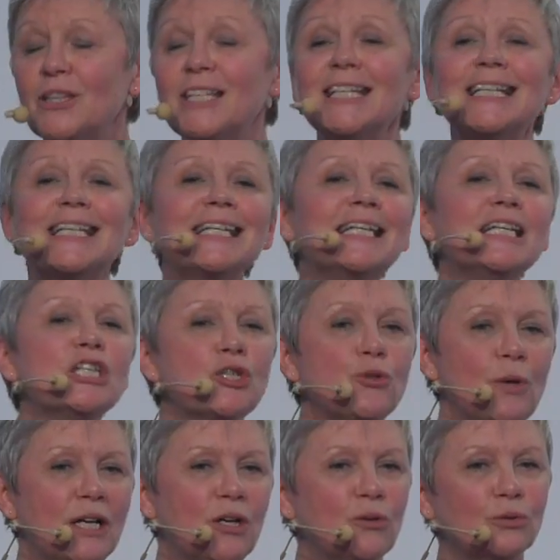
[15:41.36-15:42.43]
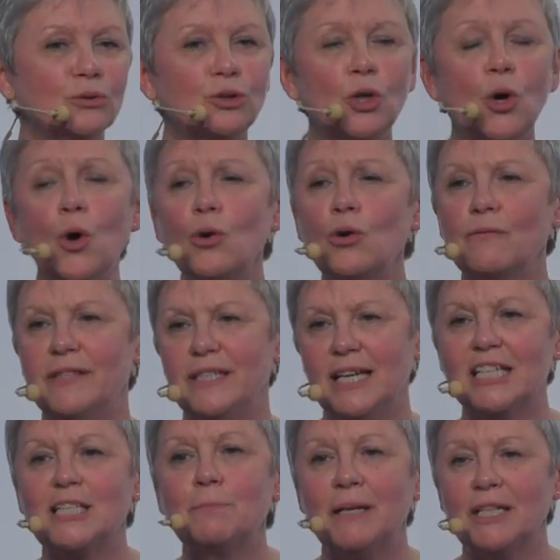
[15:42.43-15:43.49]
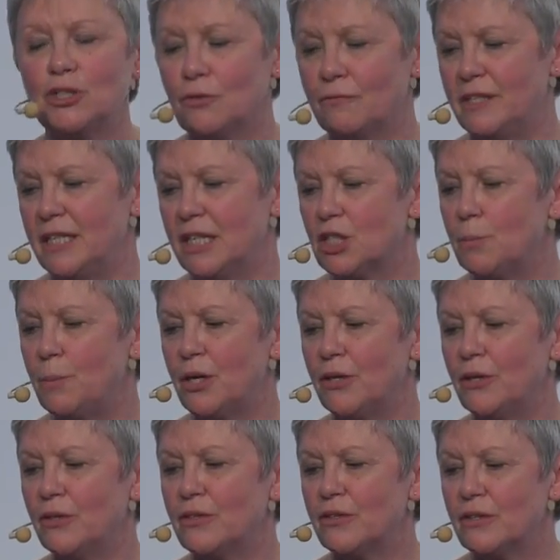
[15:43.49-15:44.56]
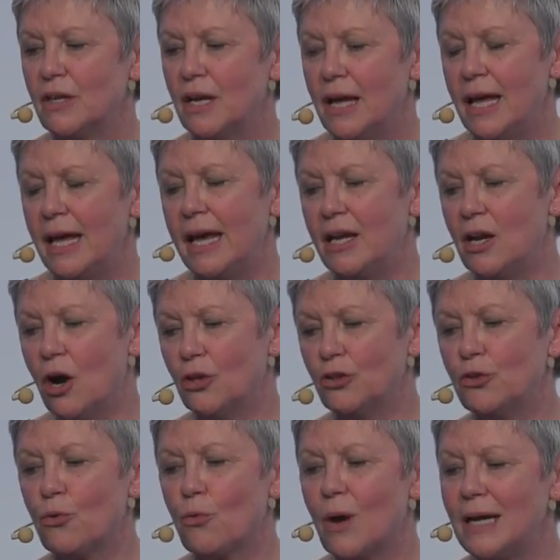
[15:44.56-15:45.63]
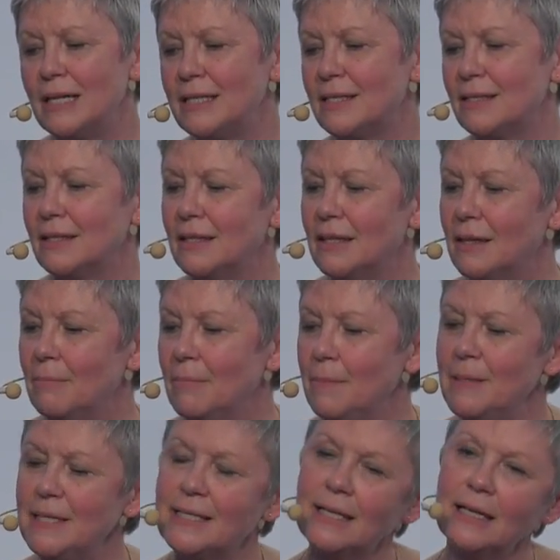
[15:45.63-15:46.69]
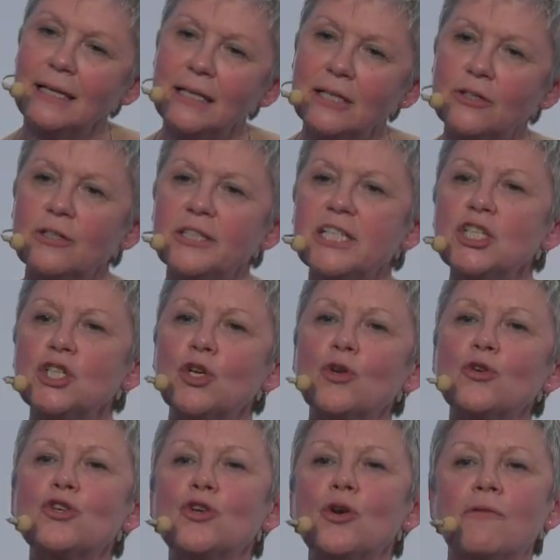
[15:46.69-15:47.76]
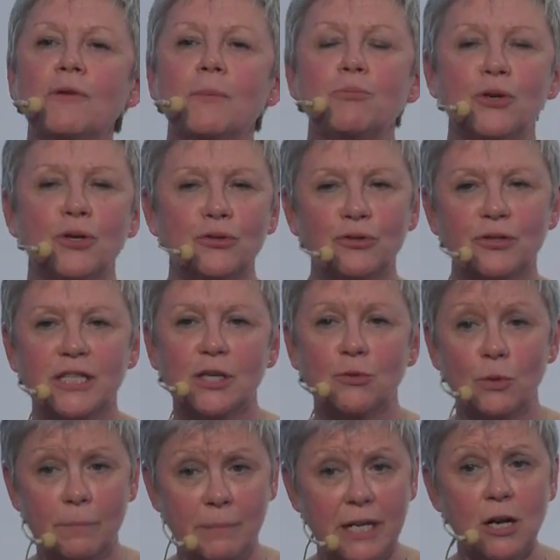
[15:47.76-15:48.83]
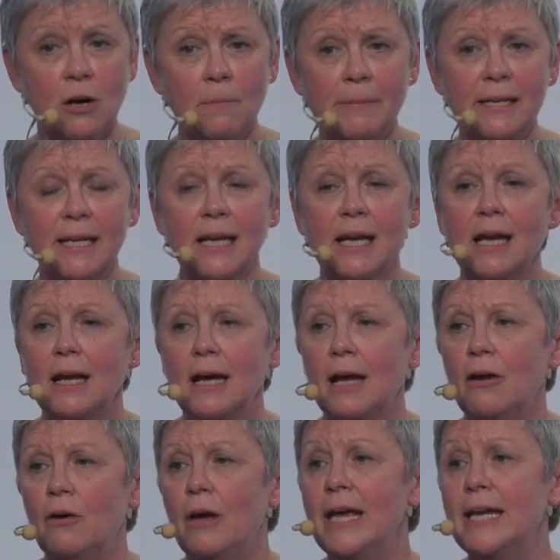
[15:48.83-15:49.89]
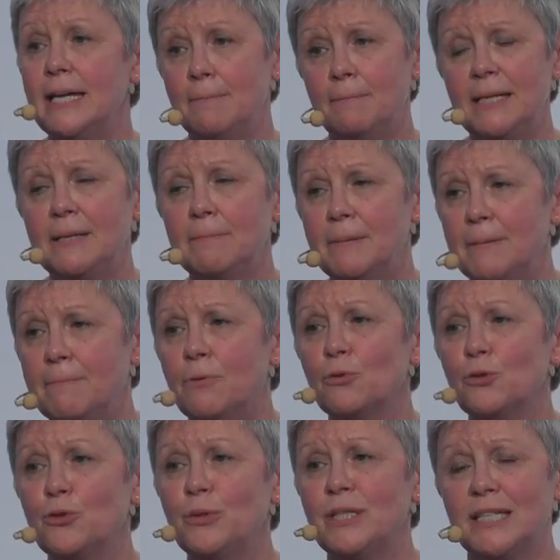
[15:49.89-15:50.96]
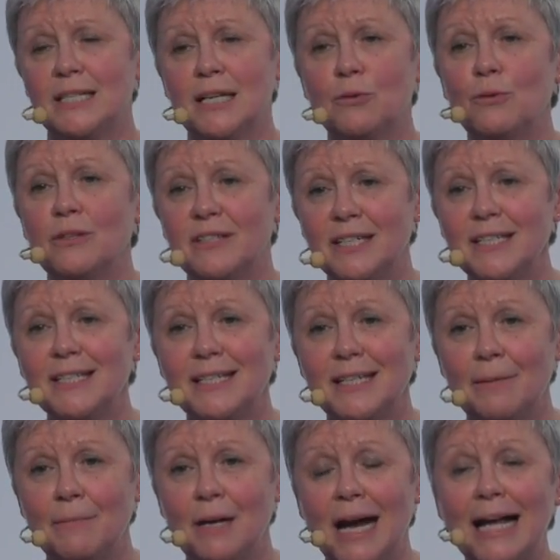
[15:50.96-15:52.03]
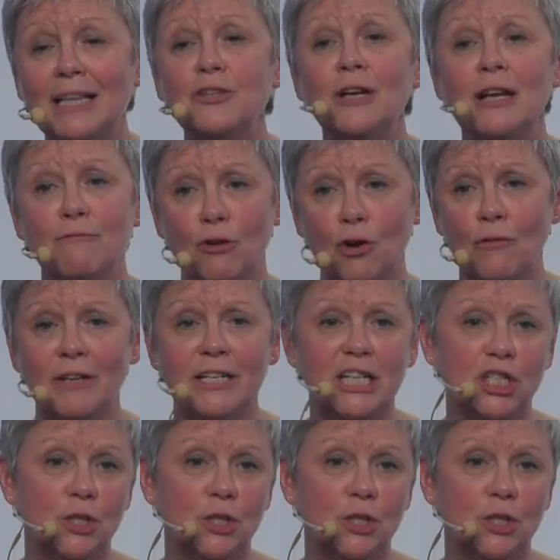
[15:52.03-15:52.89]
but taking into account all of the aspects of the experience. And on the right, maybe it's a little disclosure of a product that will be coming, uh, enabling people to design with system at the level of an